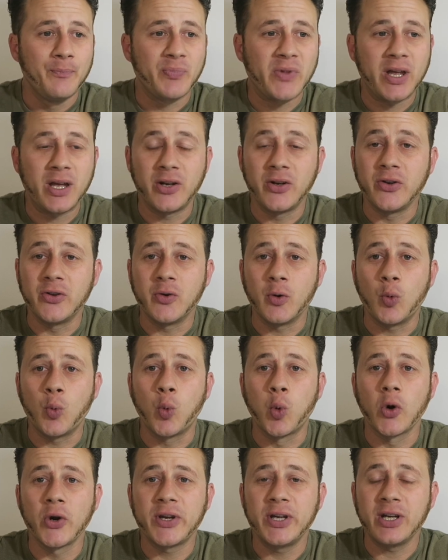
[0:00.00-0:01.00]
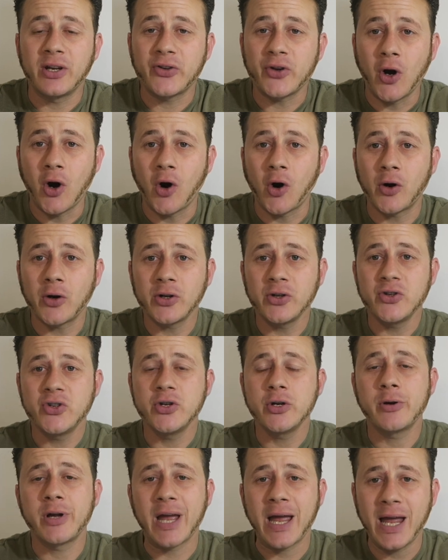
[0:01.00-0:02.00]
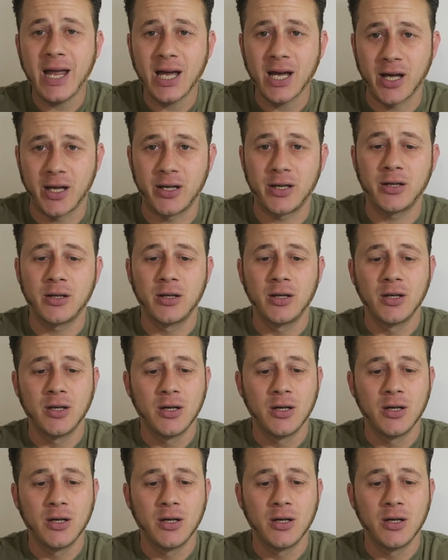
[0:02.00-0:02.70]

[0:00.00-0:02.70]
and working as hard as you can